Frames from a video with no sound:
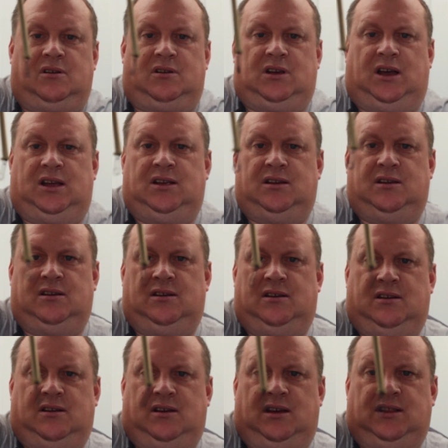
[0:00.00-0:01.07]
Okay,
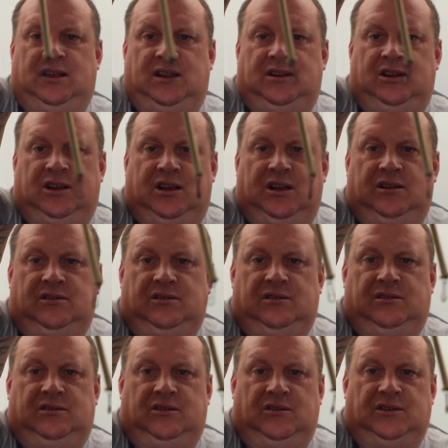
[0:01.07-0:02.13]
and then you can
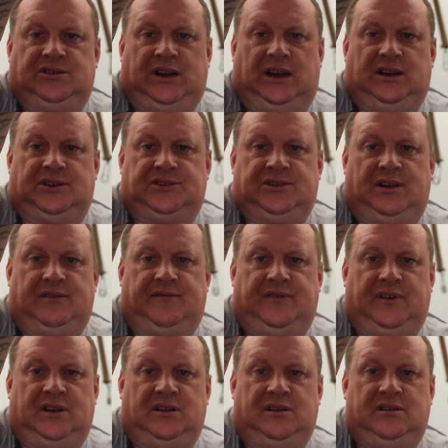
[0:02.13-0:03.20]
do exactly the same
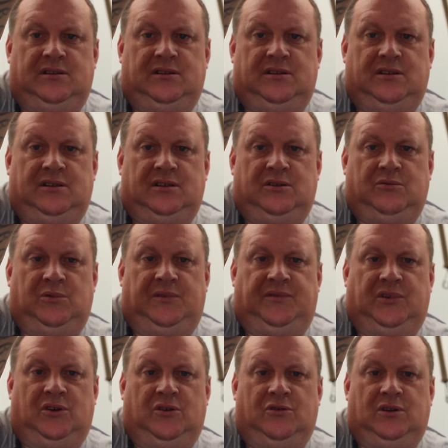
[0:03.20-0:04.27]
thing with
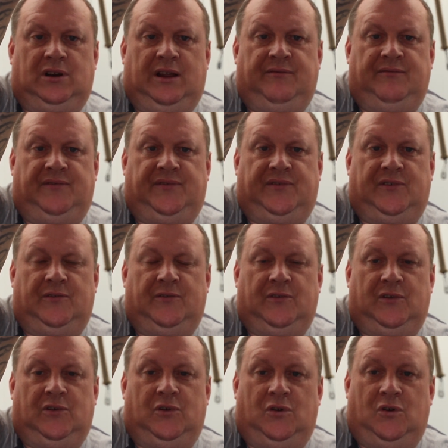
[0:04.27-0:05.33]
your hook length,
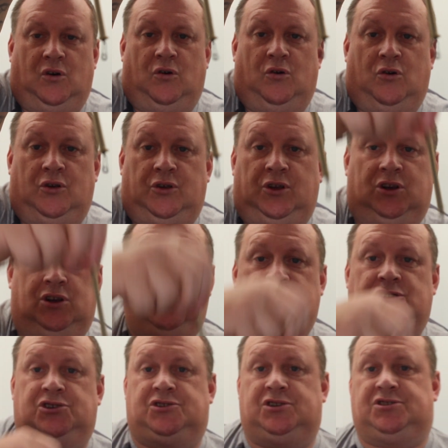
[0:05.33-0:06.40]
or you can
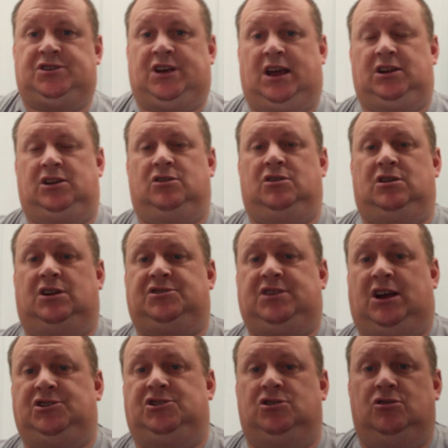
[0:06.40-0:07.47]
just attach
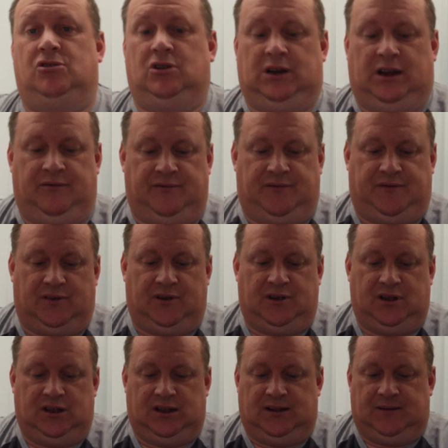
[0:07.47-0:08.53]
your hook length
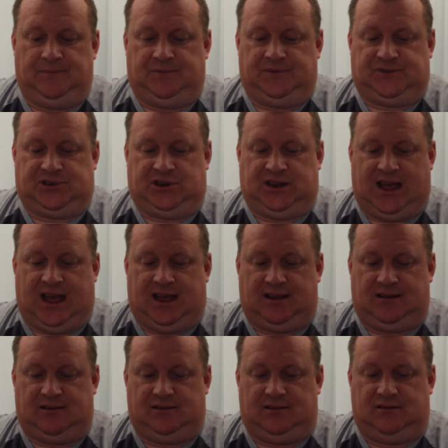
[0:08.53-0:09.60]
to that
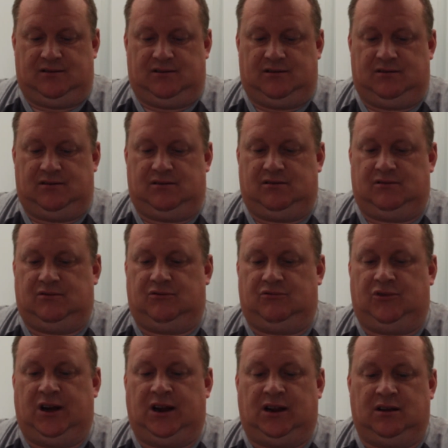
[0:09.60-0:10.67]

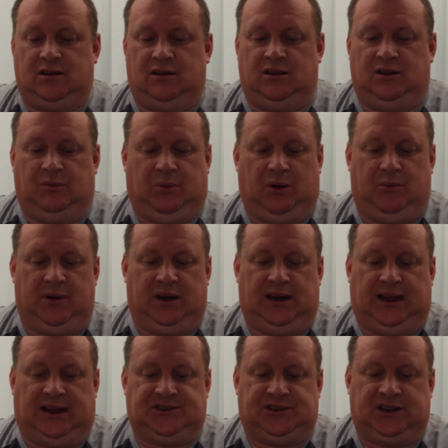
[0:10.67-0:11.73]
ring at the bottom of the
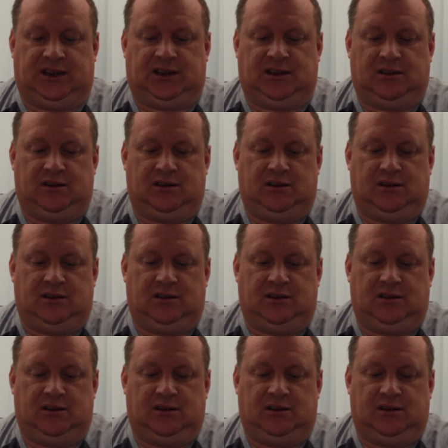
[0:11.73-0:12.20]
elastic,